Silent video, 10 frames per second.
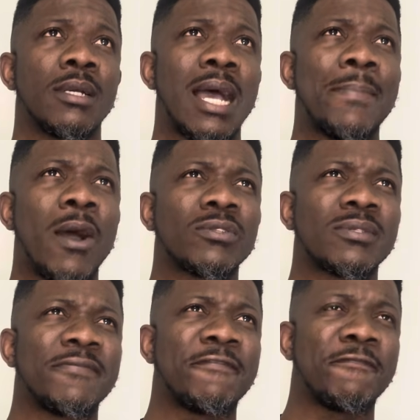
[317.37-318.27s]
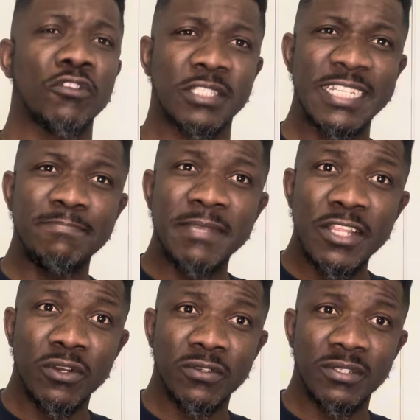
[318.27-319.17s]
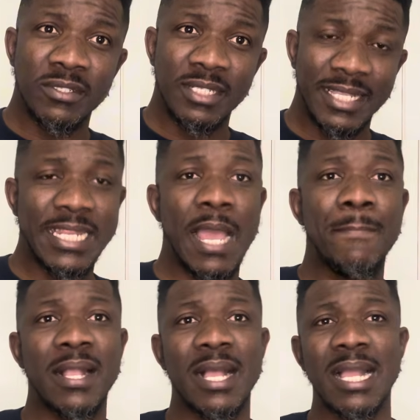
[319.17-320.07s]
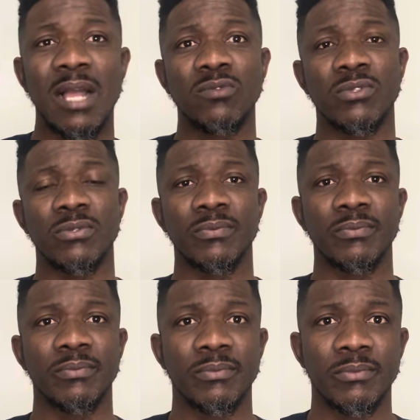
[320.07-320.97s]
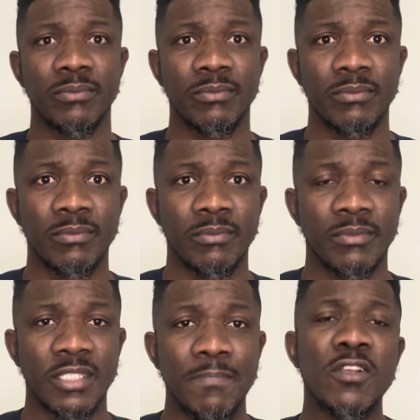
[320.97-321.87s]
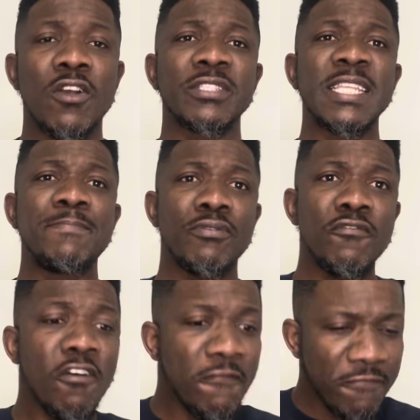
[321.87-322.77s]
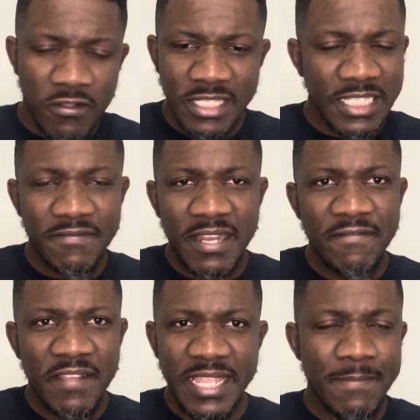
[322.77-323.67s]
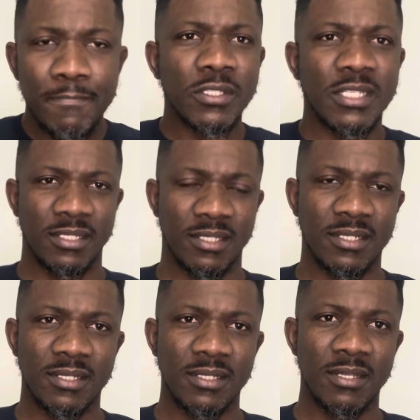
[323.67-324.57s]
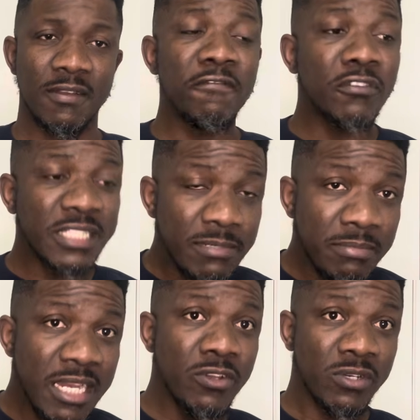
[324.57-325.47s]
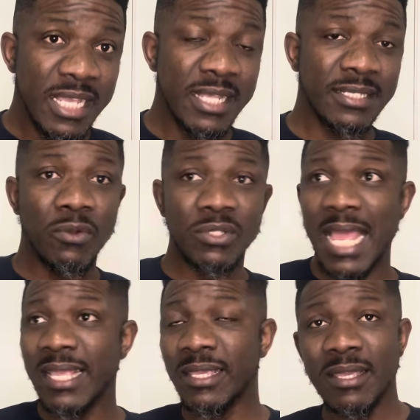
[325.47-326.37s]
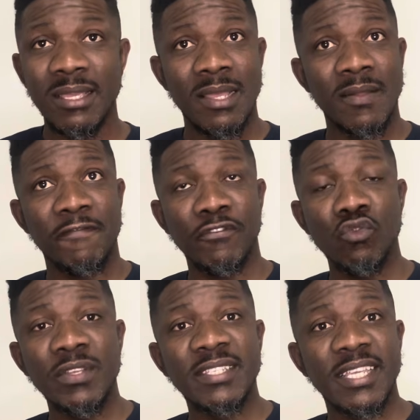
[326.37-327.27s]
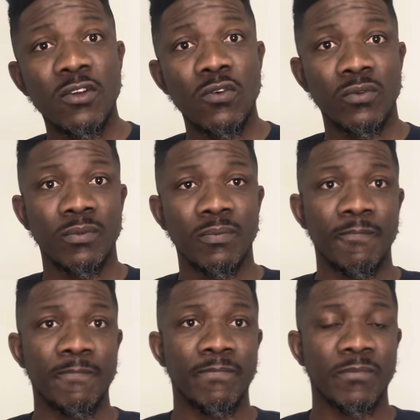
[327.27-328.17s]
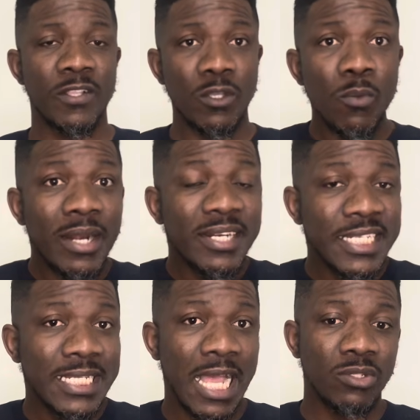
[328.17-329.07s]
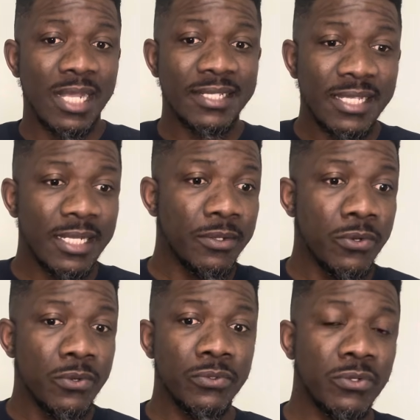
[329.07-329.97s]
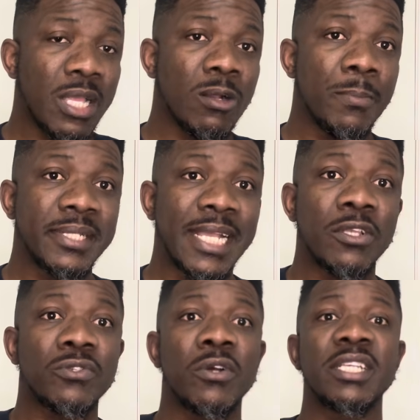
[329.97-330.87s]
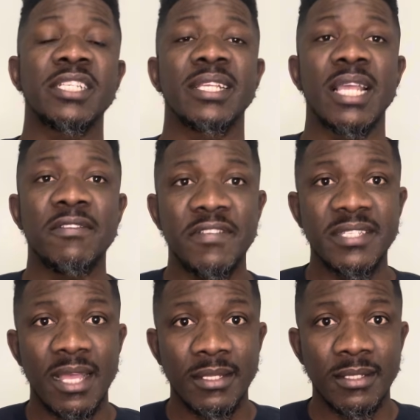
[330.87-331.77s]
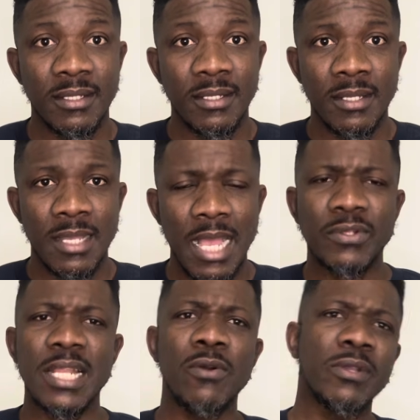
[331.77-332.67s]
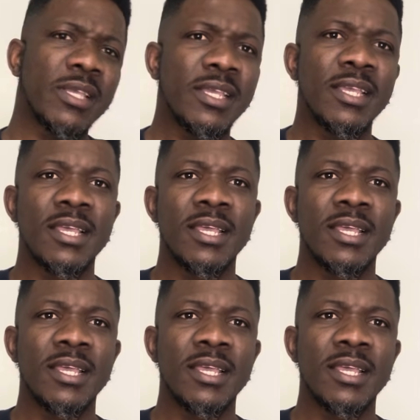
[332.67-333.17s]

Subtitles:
about 14 million in their bank account. Because the proof of funds is very, very important. 14 million, yes, that was like a few weeks ago. Someone reached out and said, oh, Nusa Comedy, I just got a Schengen visa. I was like, okay,